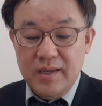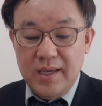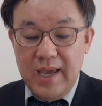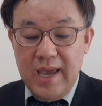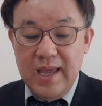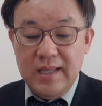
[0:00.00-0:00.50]

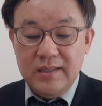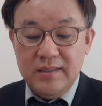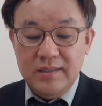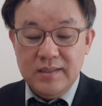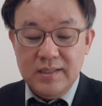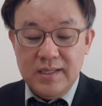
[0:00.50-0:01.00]

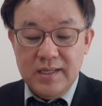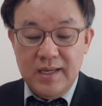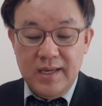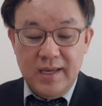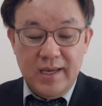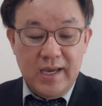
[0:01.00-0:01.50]
And
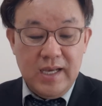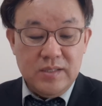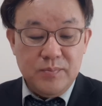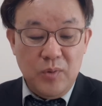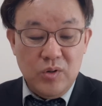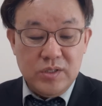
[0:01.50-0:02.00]
as
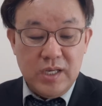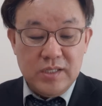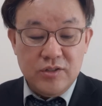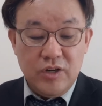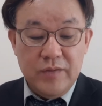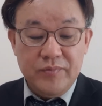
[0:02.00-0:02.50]
Moses
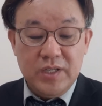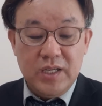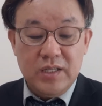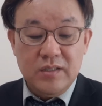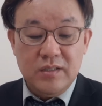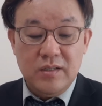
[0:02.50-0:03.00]

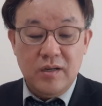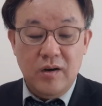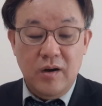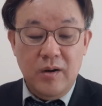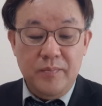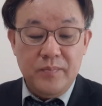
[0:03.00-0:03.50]
lifted
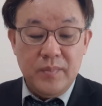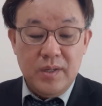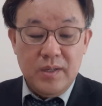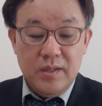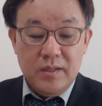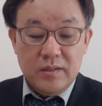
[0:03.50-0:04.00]
up
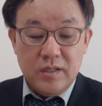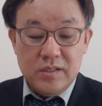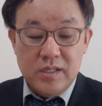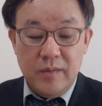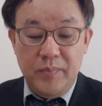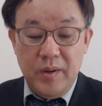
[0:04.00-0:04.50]
the
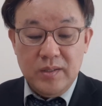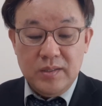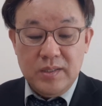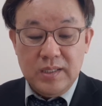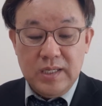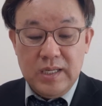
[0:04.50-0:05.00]
serpent
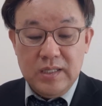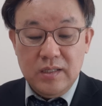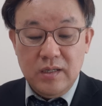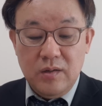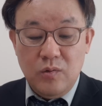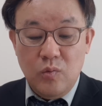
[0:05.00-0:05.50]
in
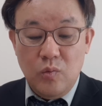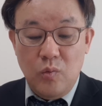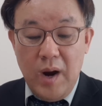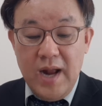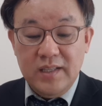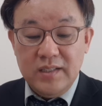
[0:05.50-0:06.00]
the
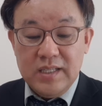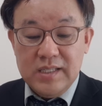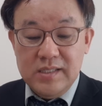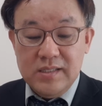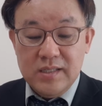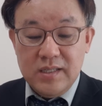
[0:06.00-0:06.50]

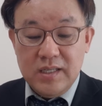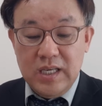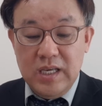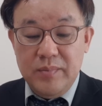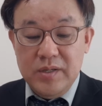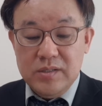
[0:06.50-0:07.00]
wilderness,
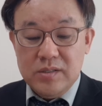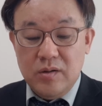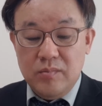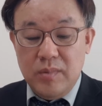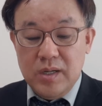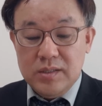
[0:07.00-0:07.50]
even so
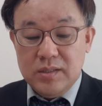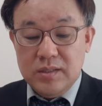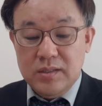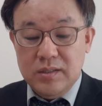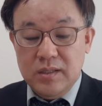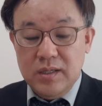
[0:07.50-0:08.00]
must
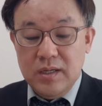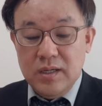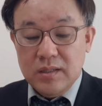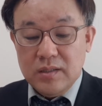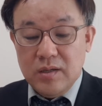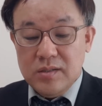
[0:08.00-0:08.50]
the
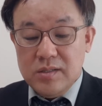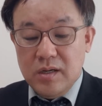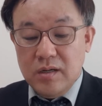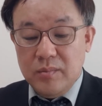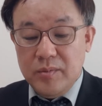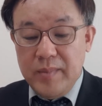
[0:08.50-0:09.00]
Son
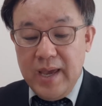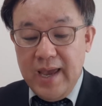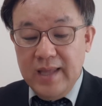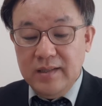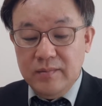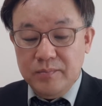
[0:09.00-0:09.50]
of
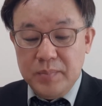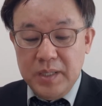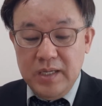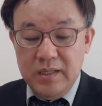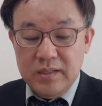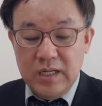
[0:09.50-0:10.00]
Man
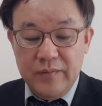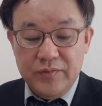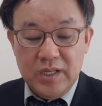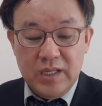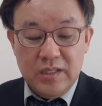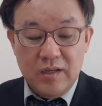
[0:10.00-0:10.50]
be
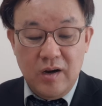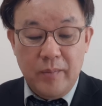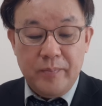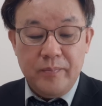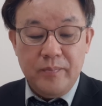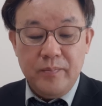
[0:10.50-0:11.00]
lifted
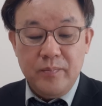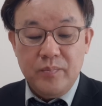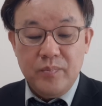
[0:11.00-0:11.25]
up.